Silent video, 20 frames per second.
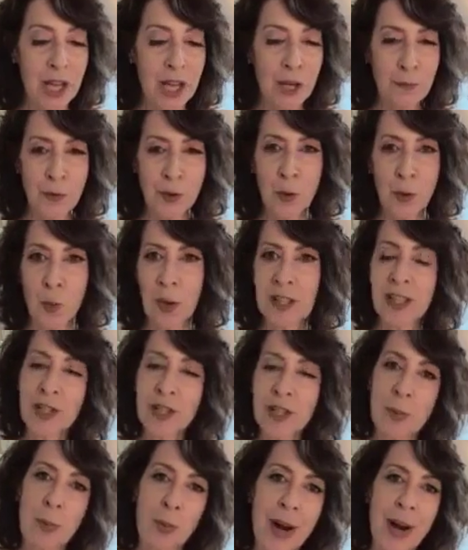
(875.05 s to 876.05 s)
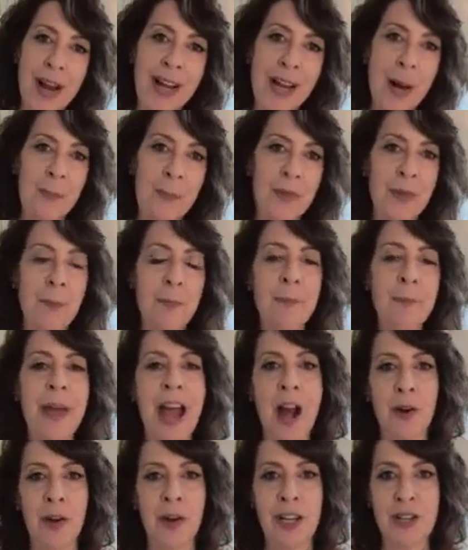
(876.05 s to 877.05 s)
If you're willing to break up the
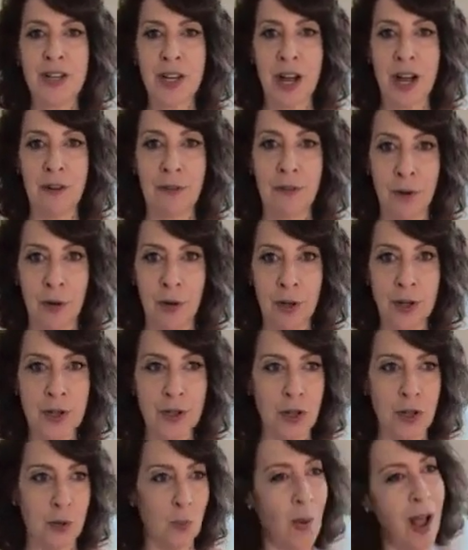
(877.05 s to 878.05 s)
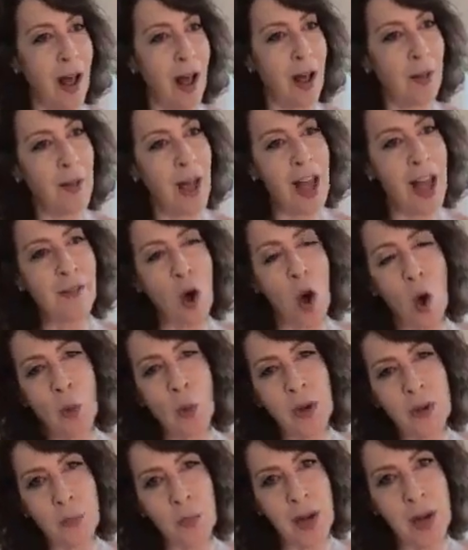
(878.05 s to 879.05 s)
marriage of furniture, well,
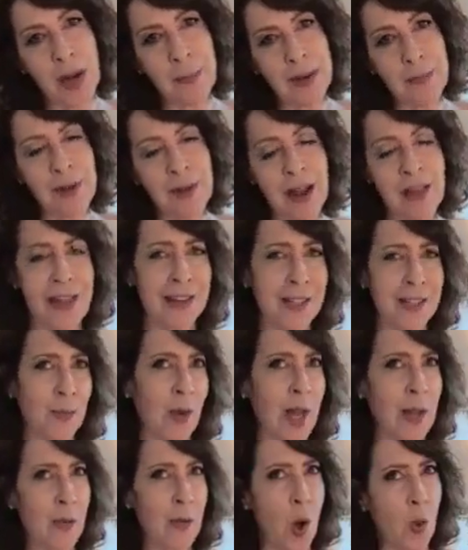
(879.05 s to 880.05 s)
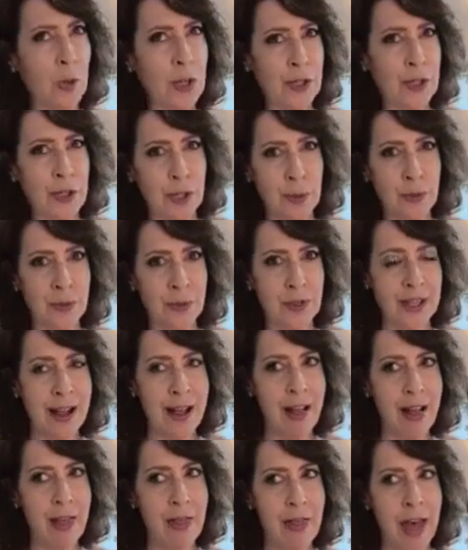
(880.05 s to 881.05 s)
what I mean by that is, well, I've always used
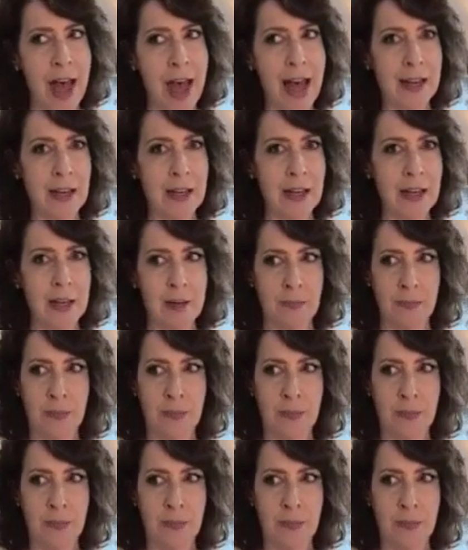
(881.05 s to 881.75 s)
that